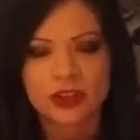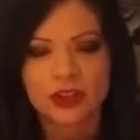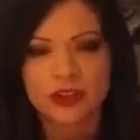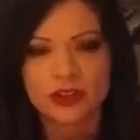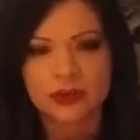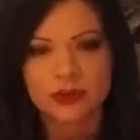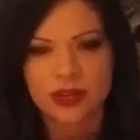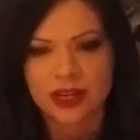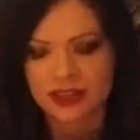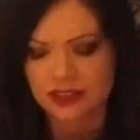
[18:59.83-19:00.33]
to
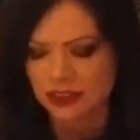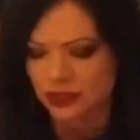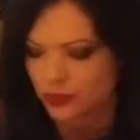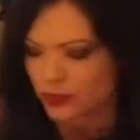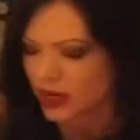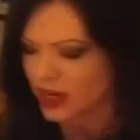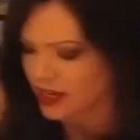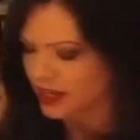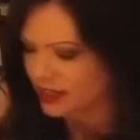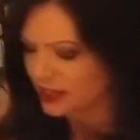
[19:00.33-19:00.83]
ride this
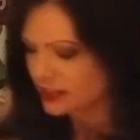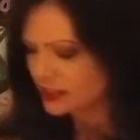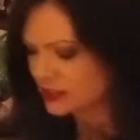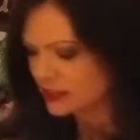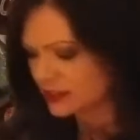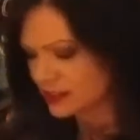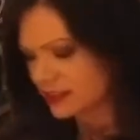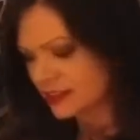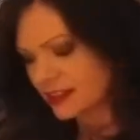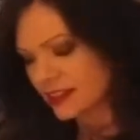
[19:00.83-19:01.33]
ride.
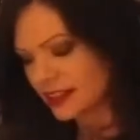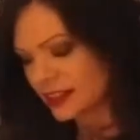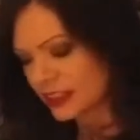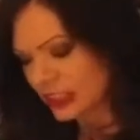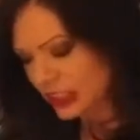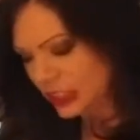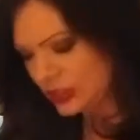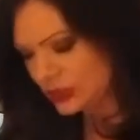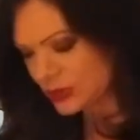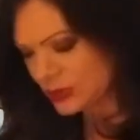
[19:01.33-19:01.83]

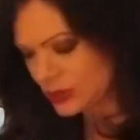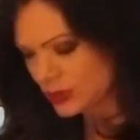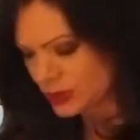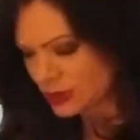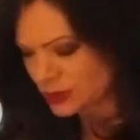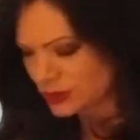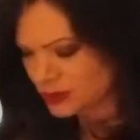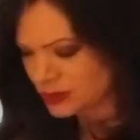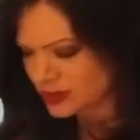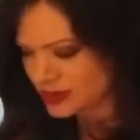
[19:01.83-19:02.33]

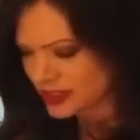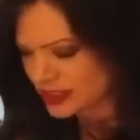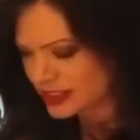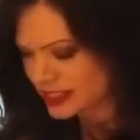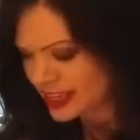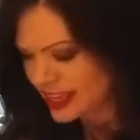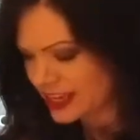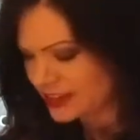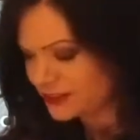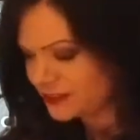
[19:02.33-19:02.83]
You
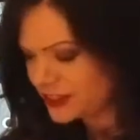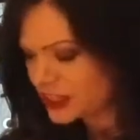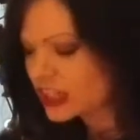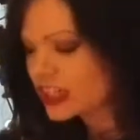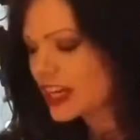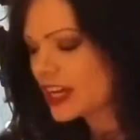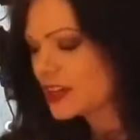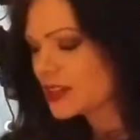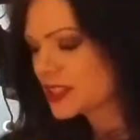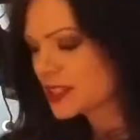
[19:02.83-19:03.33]
have figured
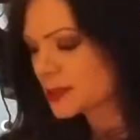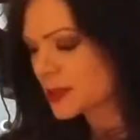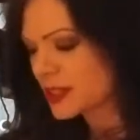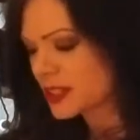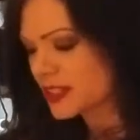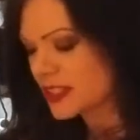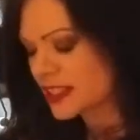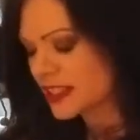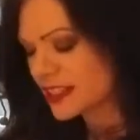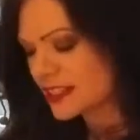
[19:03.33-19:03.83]
out this
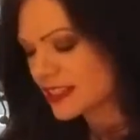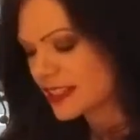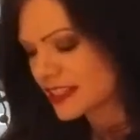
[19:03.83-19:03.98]
person does